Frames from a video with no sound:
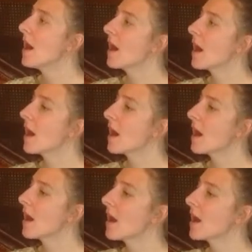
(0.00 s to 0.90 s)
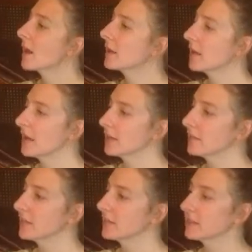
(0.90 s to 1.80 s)
I gotta get my
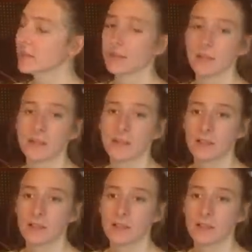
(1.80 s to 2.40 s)
popsicle stick.